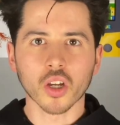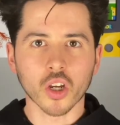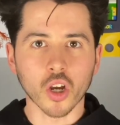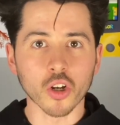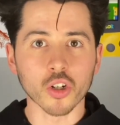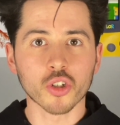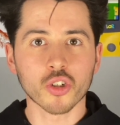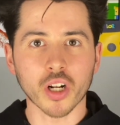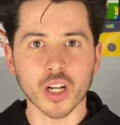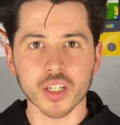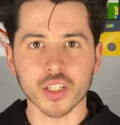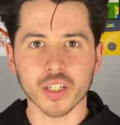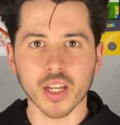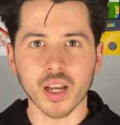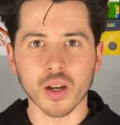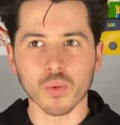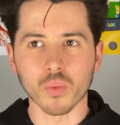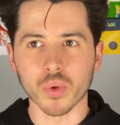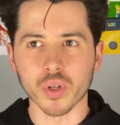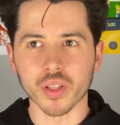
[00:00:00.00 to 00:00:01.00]
Contrast
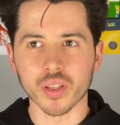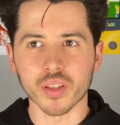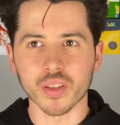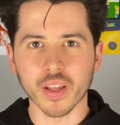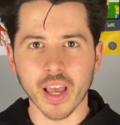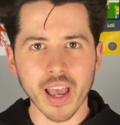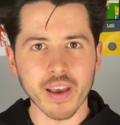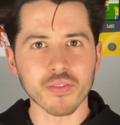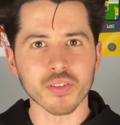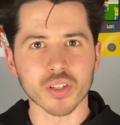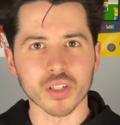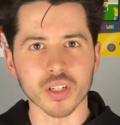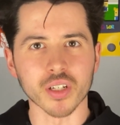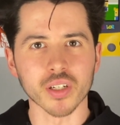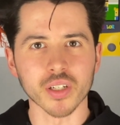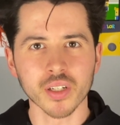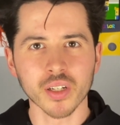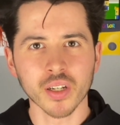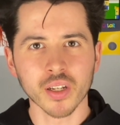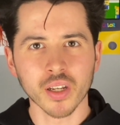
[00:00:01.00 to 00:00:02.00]
that with
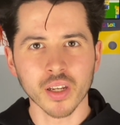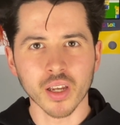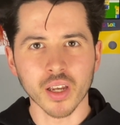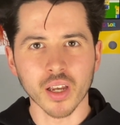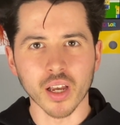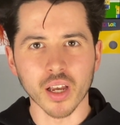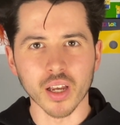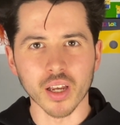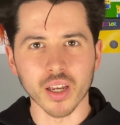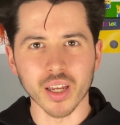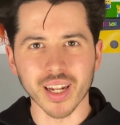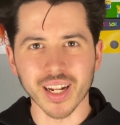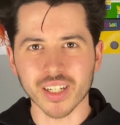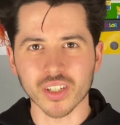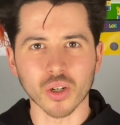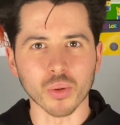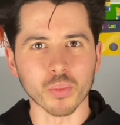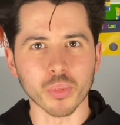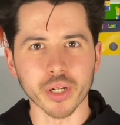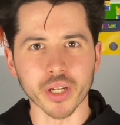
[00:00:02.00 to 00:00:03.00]
Everton, uh, and that's
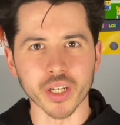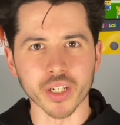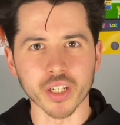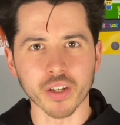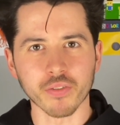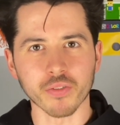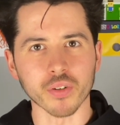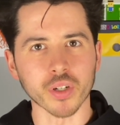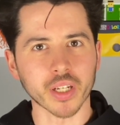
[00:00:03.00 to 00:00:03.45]
completely different.